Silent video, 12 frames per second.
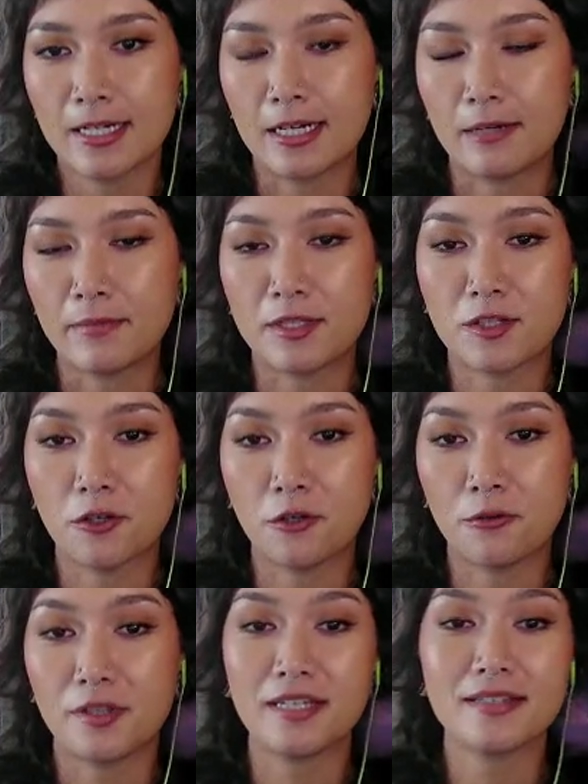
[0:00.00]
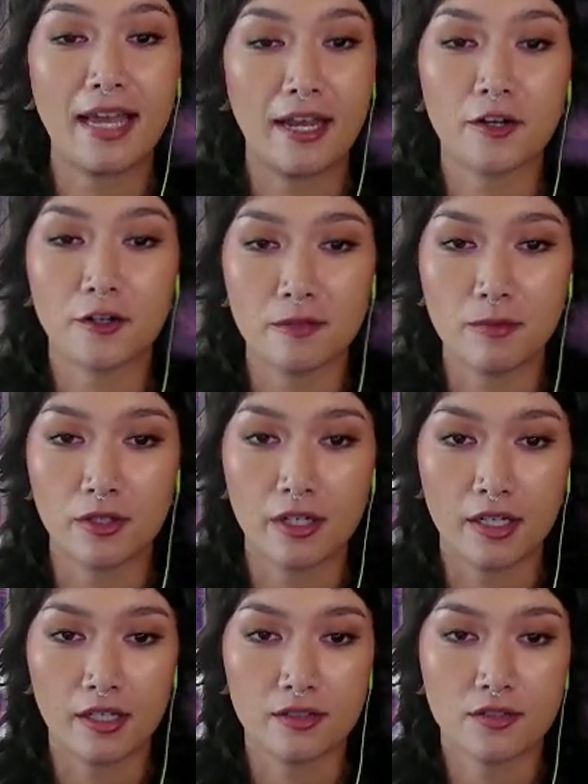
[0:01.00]
And so these anchor
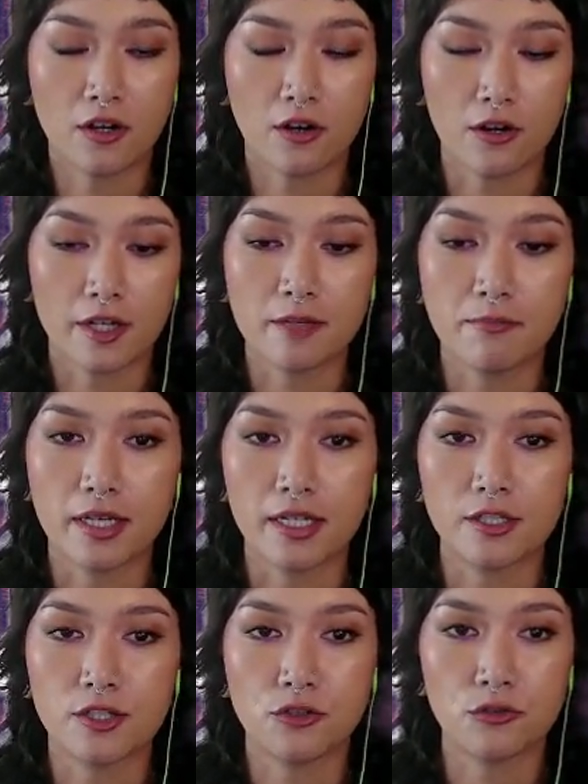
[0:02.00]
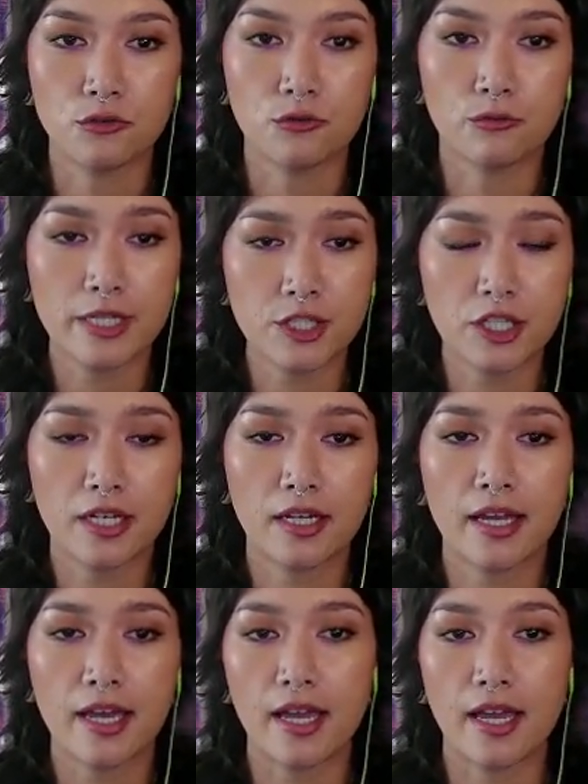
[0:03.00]
communities are committed to
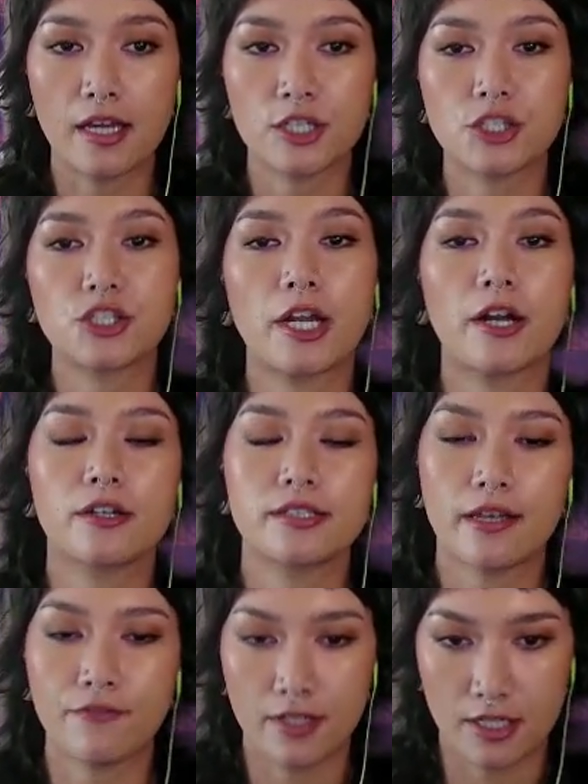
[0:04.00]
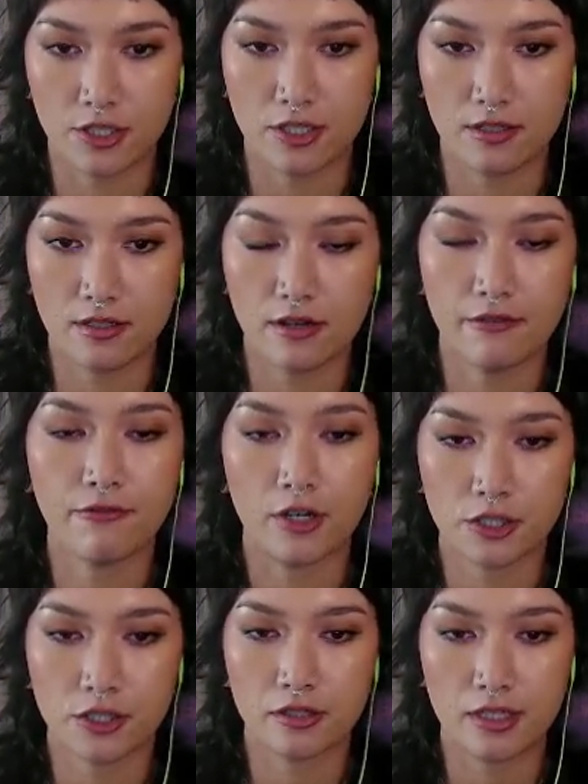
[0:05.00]
reaching a shared definition of
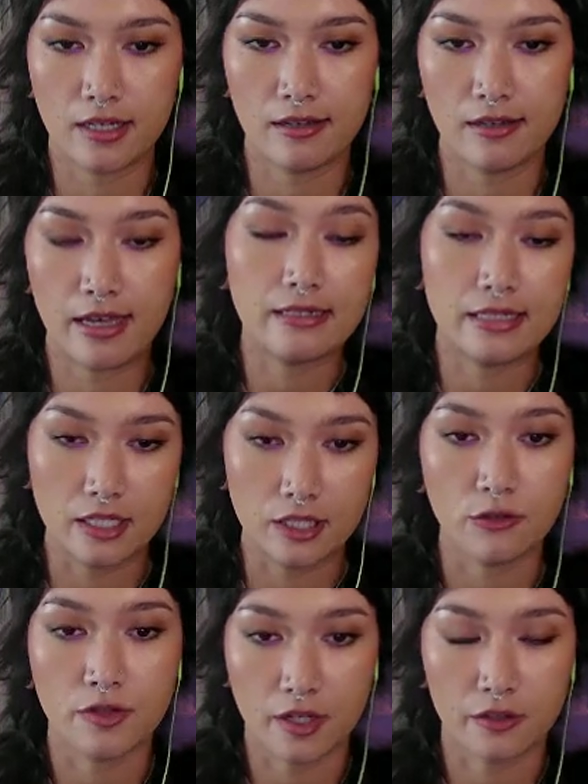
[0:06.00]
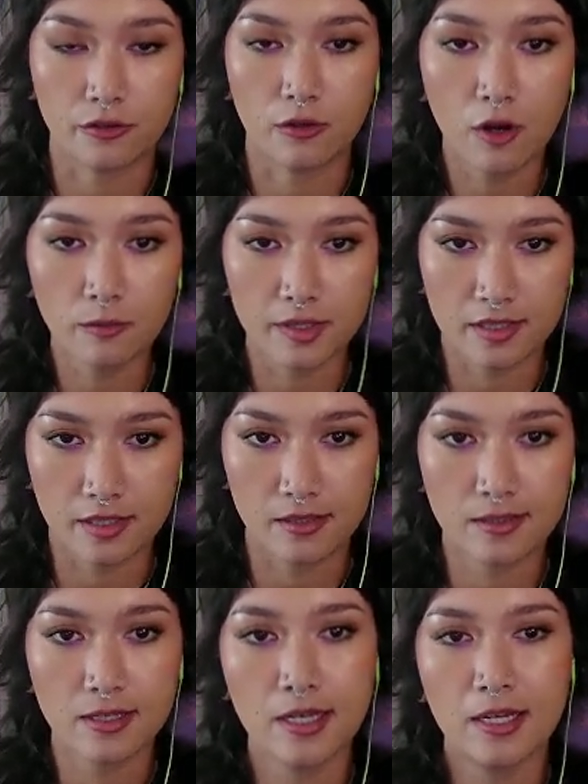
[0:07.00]
functionally ending youth and young adult
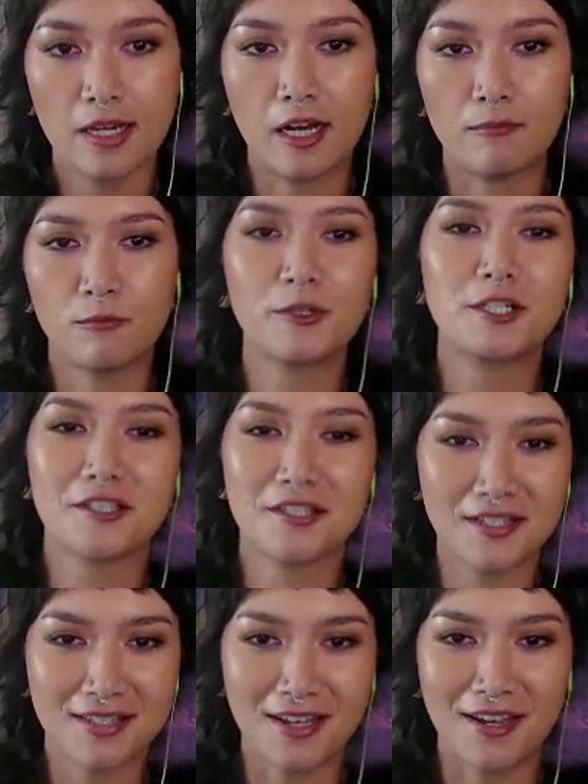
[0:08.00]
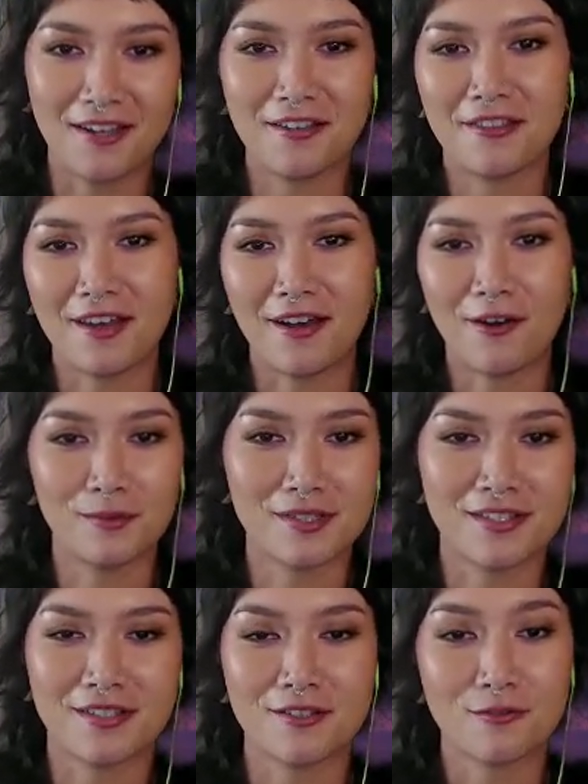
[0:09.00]
homelessness, which is to say that
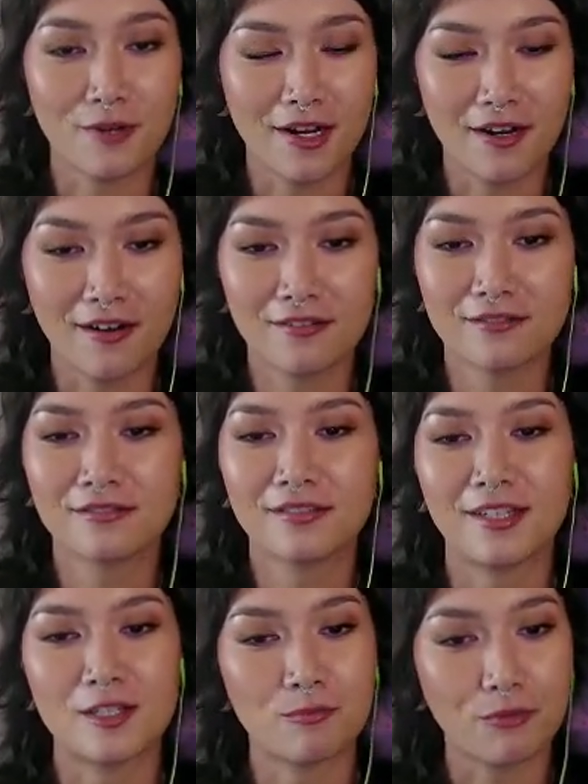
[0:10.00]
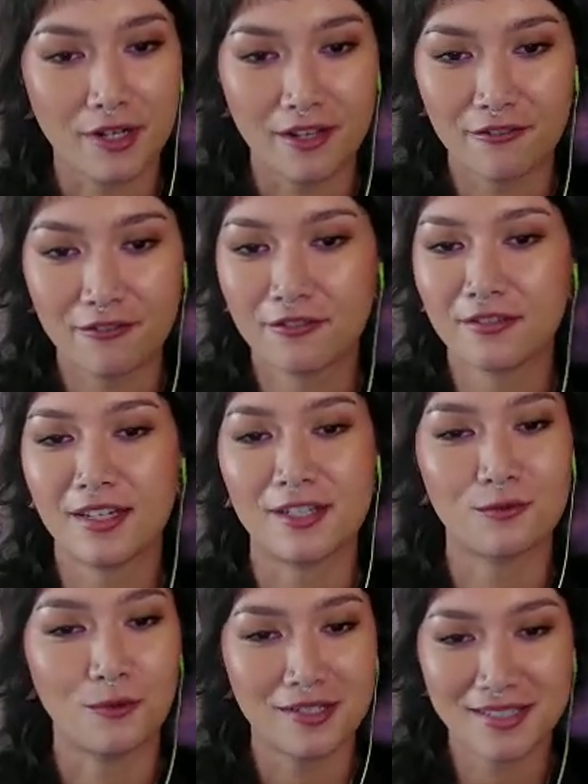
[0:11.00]
homelessness is rare, it's brief,
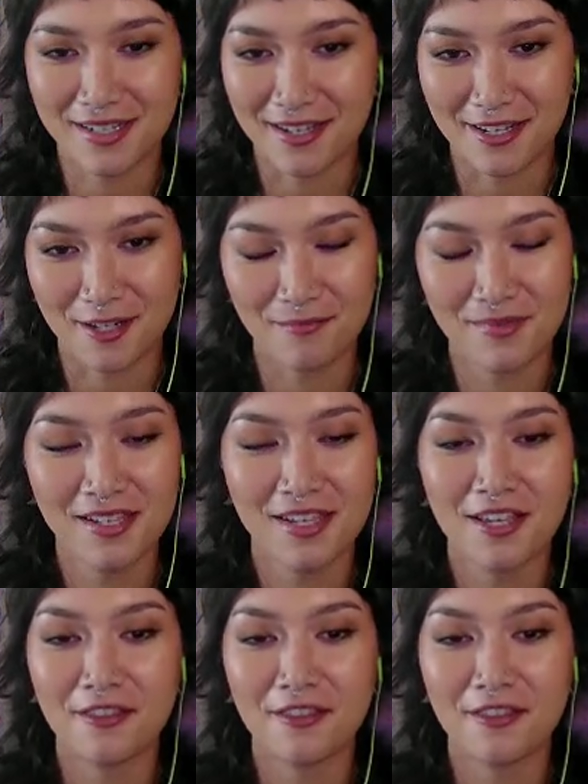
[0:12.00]
it's one time.